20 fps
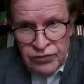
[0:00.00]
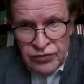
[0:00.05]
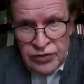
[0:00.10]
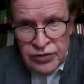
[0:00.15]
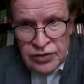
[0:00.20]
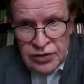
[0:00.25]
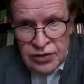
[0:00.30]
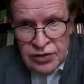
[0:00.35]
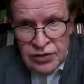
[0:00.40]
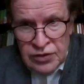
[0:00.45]
of
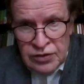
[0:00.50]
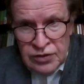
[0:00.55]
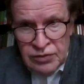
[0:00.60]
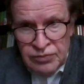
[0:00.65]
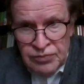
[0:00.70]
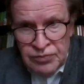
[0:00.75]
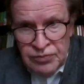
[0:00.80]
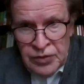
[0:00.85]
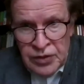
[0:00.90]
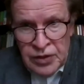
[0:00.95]
this
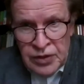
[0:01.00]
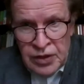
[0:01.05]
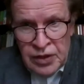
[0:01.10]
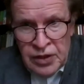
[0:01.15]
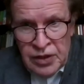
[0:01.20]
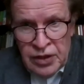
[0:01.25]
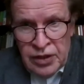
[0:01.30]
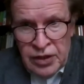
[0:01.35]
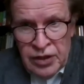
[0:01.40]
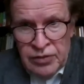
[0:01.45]
system.
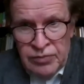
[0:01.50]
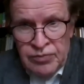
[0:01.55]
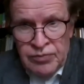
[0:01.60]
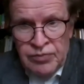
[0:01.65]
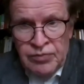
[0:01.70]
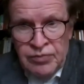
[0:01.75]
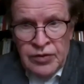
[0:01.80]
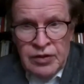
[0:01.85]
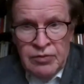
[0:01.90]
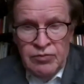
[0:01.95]

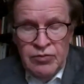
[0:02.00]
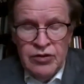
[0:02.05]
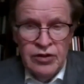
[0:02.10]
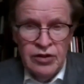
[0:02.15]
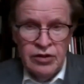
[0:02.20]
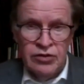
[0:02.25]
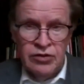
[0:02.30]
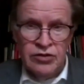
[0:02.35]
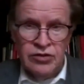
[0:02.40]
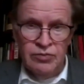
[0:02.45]
But
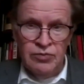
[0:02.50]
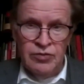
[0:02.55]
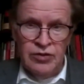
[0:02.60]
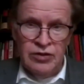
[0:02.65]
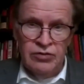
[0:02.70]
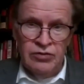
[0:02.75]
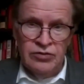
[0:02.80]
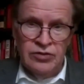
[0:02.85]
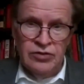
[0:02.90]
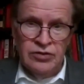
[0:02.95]
they're going to
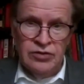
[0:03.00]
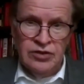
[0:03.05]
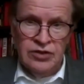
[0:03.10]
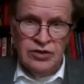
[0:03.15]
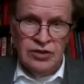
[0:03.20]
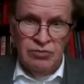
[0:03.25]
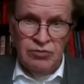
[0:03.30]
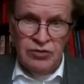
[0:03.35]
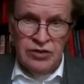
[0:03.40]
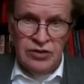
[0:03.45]
be on
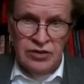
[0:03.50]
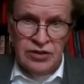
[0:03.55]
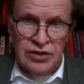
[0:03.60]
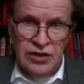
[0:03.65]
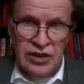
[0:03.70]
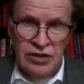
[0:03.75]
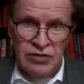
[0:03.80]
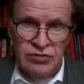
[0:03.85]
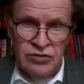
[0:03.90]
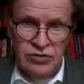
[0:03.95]
somebody's
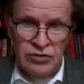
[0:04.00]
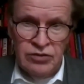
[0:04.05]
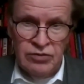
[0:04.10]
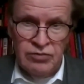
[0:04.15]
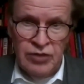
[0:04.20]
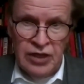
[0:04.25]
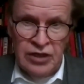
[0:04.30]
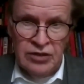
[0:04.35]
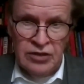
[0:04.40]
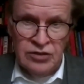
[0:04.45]
account, on the
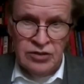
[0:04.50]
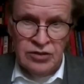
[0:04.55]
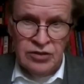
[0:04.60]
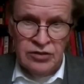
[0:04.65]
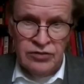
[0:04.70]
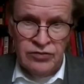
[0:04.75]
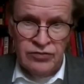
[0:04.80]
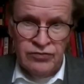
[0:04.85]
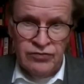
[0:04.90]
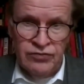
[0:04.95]
balance
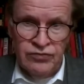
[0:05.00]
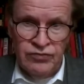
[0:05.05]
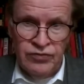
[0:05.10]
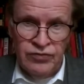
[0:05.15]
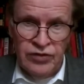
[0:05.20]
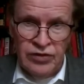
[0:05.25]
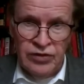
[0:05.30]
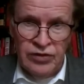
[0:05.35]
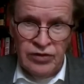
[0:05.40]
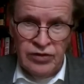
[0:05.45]
sheet of
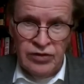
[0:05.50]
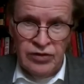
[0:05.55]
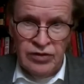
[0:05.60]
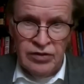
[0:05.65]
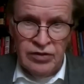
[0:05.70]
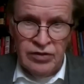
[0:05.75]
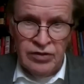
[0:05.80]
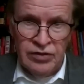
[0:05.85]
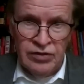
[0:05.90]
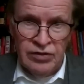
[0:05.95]

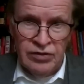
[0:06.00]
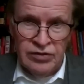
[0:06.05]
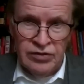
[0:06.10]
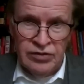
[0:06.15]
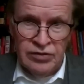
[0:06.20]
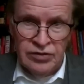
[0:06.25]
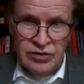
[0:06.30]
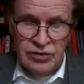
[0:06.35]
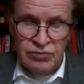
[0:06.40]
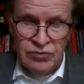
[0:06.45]

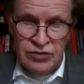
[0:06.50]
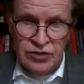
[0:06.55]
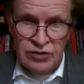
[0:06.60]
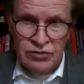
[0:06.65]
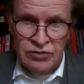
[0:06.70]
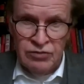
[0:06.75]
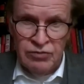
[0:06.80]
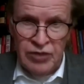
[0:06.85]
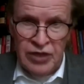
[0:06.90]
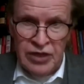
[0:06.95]
some
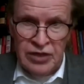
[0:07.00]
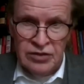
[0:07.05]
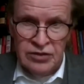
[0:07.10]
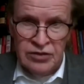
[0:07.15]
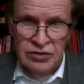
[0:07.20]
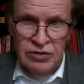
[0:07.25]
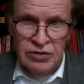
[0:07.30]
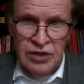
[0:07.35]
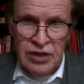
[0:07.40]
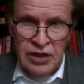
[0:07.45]
central bank.
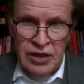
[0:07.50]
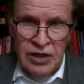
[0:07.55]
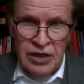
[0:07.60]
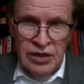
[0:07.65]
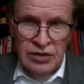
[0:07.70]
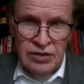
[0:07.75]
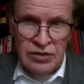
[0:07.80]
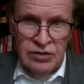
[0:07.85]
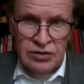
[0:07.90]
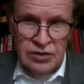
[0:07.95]
So
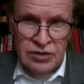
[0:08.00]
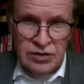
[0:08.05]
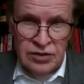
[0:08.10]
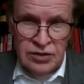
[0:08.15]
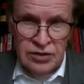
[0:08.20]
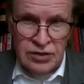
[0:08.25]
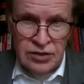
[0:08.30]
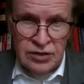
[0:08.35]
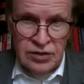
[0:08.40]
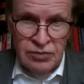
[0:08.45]

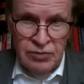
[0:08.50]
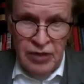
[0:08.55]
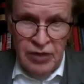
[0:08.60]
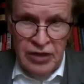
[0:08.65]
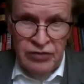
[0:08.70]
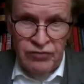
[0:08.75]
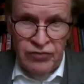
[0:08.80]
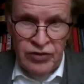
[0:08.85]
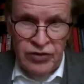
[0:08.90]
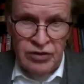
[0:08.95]
this, the
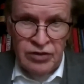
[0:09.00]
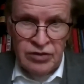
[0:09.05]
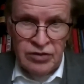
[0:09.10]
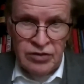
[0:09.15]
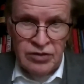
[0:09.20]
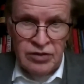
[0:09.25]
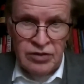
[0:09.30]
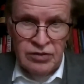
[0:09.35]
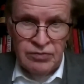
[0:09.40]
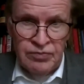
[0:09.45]
Bank of
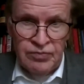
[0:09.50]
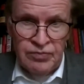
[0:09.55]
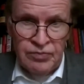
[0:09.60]
England